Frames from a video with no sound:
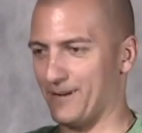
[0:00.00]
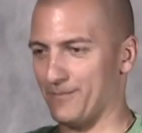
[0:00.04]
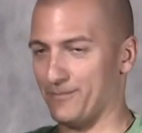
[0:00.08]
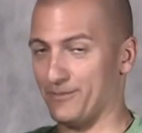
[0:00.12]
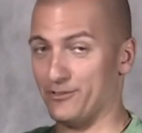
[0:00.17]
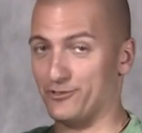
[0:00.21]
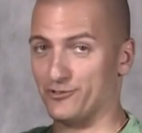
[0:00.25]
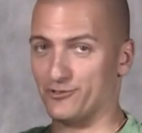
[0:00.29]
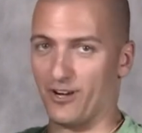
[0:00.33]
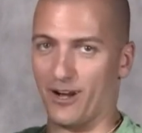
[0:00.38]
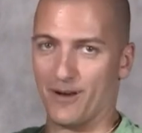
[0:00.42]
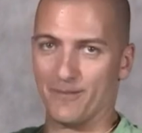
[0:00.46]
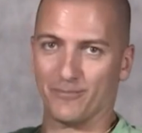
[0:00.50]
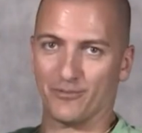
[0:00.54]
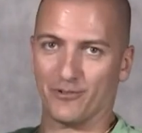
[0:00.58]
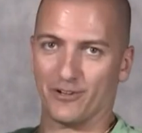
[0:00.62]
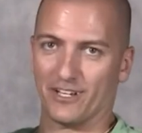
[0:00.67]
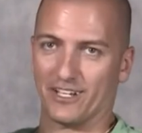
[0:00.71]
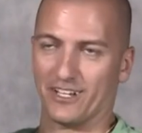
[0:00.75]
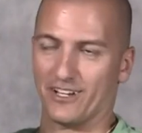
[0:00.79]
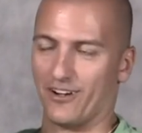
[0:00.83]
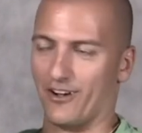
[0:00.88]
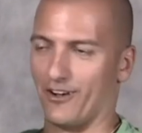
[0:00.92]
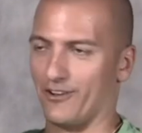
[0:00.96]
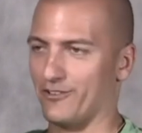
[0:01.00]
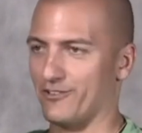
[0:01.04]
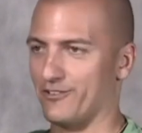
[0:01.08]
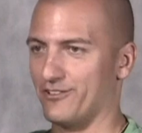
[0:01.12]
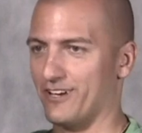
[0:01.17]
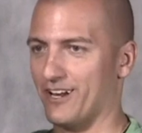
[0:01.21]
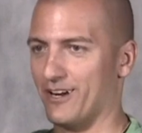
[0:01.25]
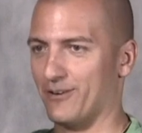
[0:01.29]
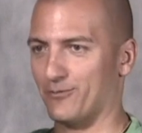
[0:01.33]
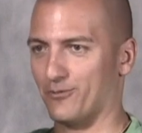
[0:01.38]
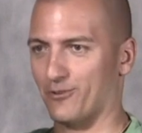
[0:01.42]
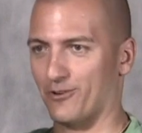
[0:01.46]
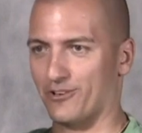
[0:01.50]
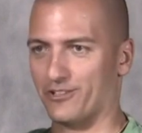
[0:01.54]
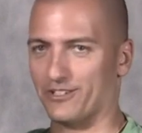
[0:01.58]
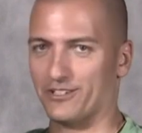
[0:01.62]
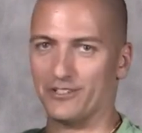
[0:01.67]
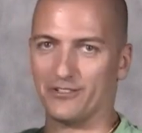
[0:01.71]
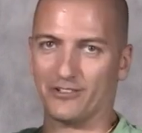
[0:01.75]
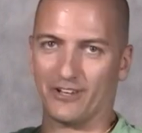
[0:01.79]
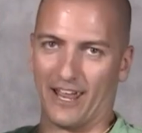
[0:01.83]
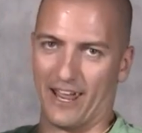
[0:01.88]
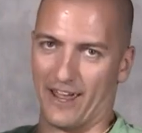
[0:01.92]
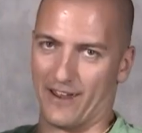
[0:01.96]
You try putting it on your network, you
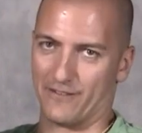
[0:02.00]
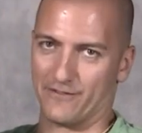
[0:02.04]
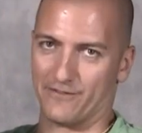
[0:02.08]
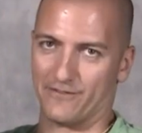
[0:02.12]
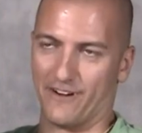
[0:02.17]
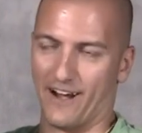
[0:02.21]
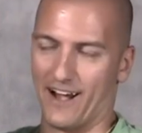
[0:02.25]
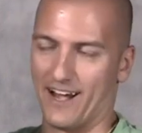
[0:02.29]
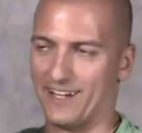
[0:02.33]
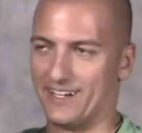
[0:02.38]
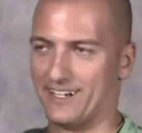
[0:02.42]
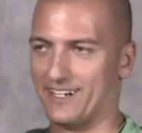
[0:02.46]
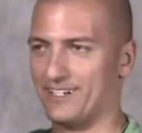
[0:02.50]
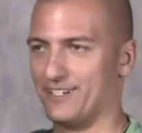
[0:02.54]
can't find it,